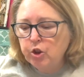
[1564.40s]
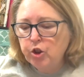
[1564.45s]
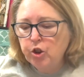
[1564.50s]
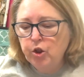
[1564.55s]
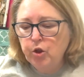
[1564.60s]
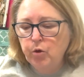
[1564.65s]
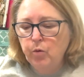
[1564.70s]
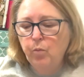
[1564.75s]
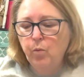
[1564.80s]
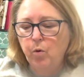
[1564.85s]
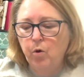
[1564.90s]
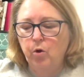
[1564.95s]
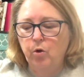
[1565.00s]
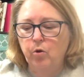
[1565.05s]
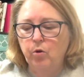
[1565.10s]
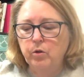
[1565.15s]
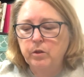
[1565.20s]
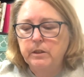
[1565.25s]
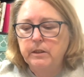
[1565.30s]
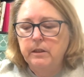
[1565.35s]
2
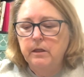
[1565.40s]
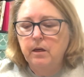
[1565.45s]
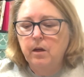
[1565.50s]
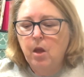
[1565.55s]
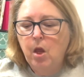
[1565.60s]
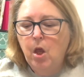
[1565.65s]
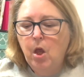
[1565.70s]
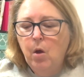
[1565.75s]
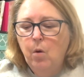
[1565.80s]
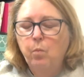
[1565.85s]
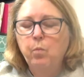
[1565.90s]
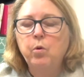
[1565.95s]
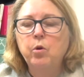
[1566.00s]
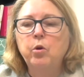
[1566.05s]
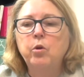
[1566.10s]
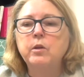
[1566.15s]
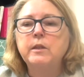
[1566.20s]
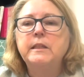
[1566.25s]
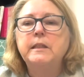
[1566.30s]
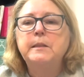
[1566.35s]
words
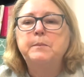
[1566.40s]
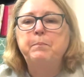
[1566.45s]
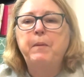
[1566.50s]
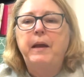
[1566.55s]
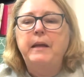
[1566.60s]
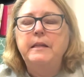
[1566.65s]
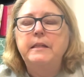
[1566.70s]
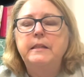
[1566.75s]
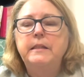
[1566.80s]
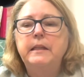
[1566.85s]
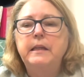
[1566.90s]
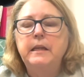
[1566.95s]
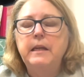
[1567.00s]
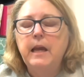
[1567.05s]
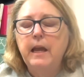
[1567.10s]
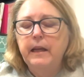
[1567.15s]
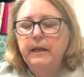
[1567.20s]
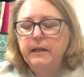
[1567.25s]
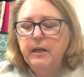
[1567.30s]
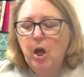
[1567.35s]
were spicy
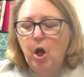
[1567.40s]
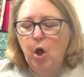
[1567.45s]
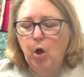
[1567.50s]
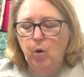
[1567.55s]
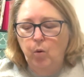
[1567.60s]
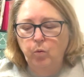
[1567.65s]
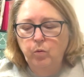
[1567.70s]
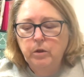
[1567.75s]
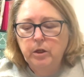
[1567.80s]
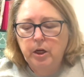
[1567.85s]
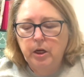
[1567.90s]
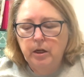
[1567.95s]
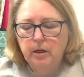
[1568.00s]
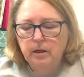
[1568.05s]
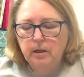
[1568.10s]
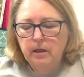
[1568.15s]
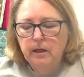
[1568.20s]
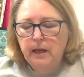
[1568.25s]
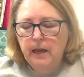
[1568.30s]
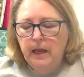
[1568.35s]
and oak,
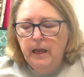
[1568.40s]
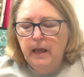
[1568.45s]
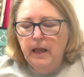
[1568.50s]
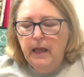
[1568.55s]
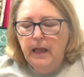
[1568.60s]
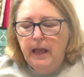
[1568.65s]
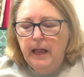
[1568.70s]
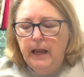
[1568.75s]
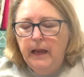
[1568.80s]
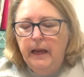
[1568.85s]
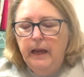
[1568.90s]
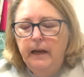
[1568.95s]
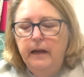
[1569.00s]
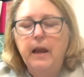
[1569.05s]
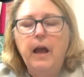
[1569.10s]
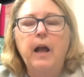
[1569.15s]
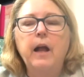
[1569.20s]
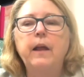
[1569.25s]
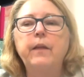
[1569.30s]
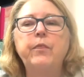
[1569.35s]
and
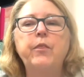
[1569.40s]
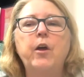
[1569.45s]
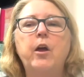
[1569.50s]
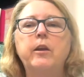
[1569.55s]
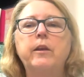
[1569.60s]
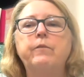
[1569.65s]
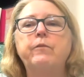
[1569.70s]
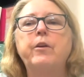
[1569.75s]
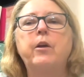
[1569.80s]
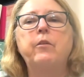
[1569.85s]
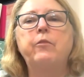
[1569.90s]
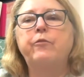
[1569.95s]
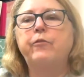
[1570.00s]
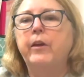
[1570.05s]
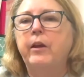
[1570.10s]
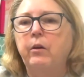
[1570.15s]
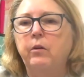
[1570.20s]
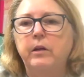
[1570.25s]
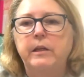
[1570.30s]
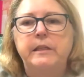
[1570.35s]
I thought of a
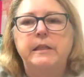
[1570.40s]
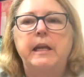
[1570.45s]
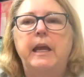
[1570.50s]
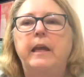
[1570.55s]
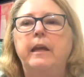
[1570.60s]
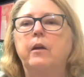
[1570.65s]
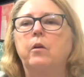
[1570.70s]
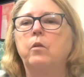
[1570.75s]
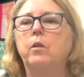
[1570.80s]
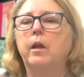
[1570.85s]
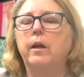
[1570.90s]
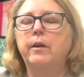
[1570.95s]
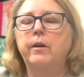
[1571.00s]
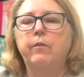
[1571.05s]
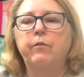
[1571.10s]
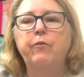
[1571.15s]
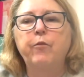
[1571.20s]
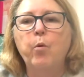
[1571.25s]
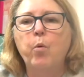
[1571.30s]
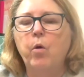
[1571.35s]
fairy tale and a
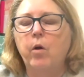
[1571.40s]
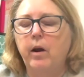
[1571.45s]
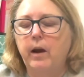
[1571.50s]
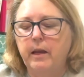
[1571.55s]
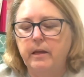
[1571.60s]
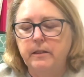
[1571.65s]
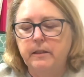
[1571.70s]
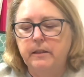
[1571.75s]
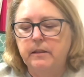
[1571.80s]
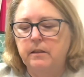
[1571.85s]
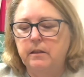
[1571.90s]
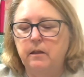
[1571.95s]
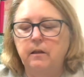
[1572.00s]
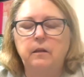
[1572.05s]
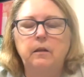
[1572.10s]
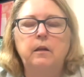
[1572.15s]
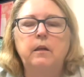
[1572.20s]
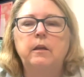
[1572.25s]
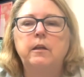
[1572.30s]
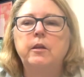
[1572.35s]
forest.
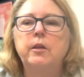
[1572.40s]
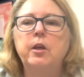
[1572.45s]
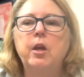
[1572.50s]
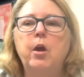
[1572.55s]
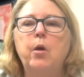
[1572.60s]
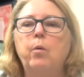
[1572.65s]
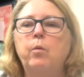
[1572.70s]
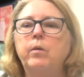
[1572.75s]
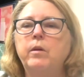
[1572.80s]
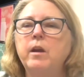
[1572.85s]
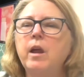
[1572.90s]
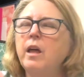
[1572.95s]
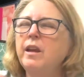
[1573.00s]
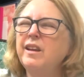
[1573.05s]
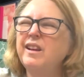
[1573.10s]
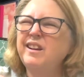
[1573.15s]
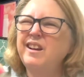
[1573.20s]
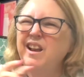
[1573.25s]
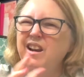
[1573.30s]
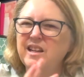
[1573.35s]
You know, not
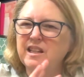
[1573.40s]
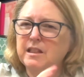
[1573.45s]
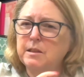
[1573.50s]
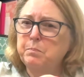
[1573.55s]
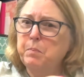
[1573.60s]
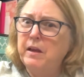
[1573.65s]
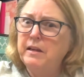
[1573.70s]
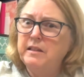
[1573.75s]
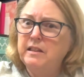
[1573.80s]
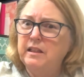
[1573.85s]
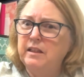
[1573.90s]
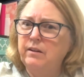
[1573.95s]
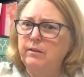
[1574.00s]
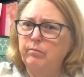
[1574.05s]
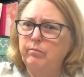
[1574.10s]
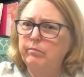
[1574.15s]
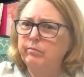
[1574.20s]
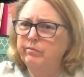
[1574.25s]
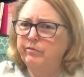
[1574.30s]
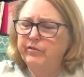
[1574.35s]
a spicy
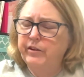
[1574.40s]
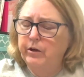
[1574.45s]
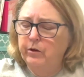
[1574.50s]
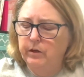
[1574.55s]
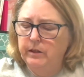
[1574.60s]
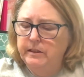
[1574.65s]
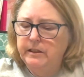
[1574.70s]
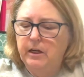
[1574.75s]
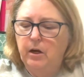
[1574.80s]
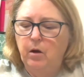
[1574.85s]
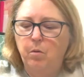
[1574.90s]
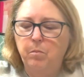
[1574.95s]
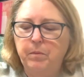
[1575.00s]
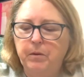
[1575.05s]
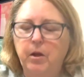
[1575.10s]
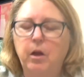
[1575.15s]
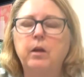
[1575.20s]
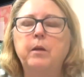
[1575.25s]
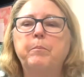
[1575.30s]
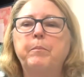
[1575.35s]
fairy tale
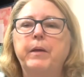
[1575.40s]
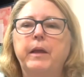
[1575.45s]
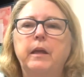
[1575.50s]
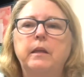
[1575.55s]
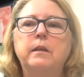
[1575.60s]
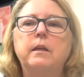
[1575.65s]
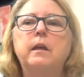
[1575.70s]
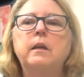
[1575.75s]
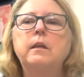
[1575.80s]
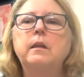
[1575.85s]
book, but